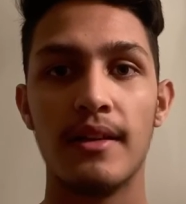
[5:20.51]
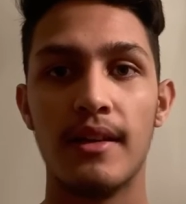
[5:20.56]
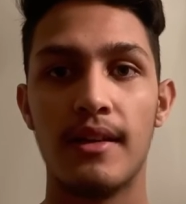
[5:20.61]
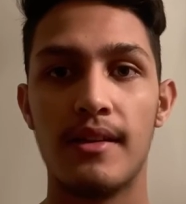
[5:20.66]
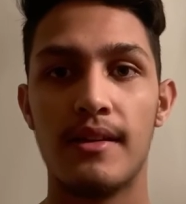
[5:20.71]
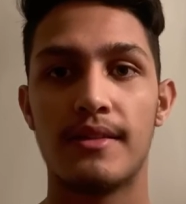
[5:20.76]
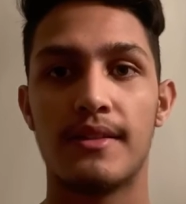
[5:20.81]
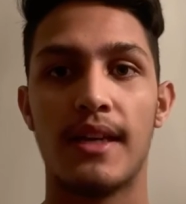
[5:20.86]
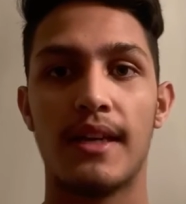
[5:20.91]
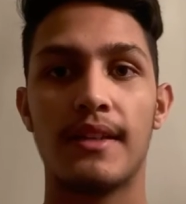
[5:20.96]
The
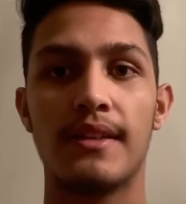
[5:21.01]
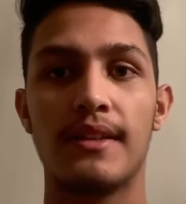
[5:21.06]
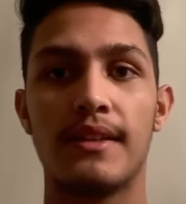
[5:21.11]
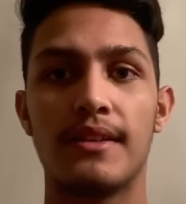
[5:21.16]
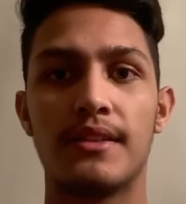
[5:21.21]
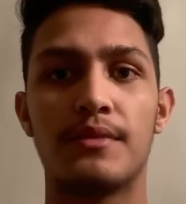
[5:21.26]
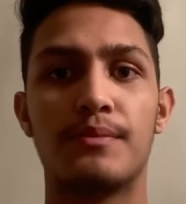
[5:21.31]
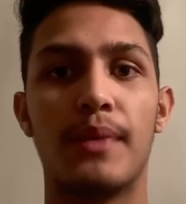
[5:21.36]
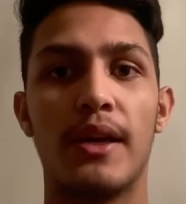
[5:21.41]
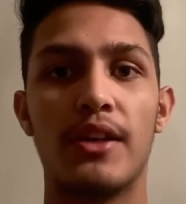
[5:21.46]
second thing is
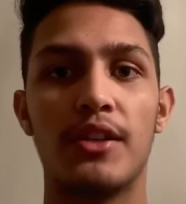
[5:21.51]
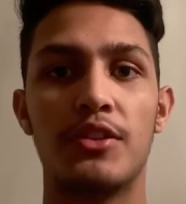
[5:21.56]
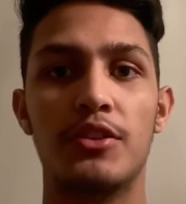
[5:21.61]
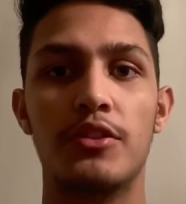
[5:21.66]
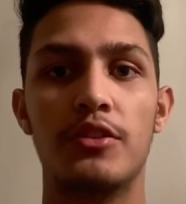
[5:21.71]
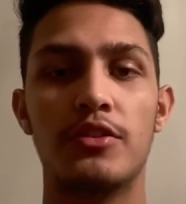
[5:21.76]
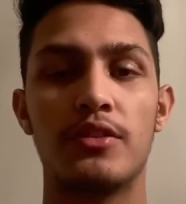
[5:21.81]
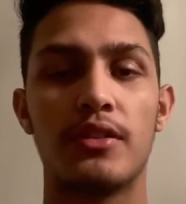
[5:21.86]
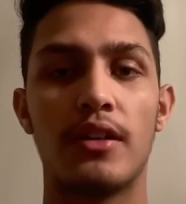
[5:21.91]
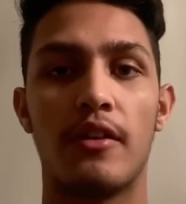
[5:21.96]
better
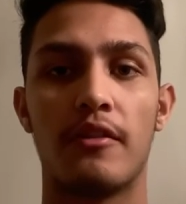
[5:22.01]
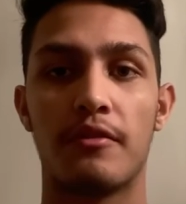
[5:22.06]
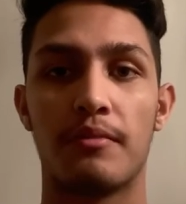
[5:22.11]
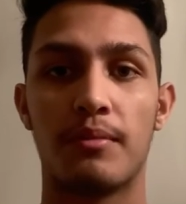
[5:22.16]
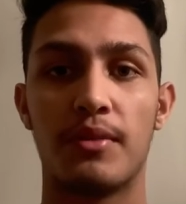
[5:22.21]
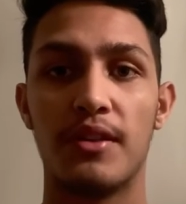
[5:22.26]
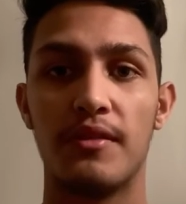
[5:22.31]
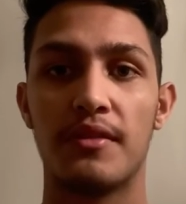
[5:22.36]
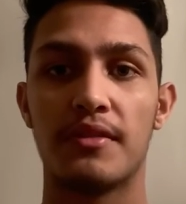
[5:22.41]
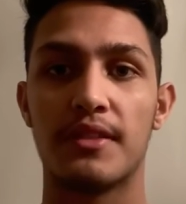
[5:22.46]
use of
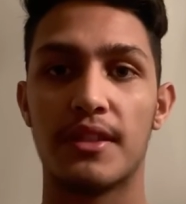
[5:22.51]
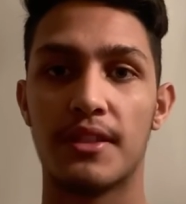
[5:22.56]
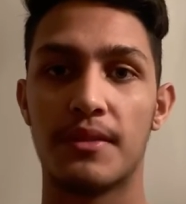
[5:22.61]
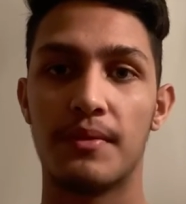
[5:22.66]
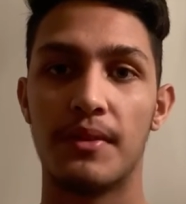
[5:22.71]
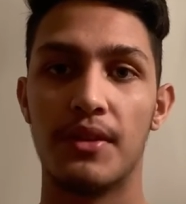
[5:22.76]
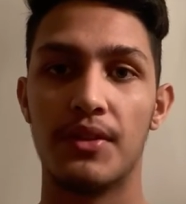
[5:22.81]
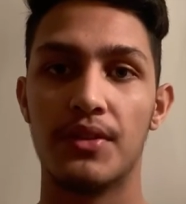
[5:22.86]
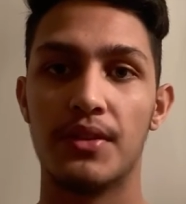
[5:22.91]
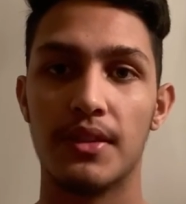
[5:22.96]
previous
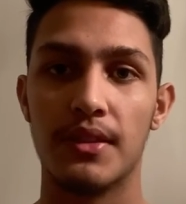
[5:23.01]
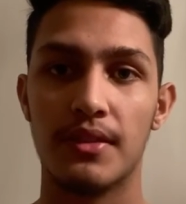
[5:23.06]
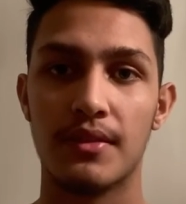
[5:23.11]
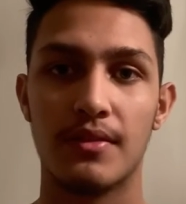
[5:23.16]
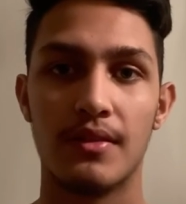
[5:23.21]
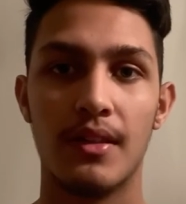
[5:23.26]
experiences.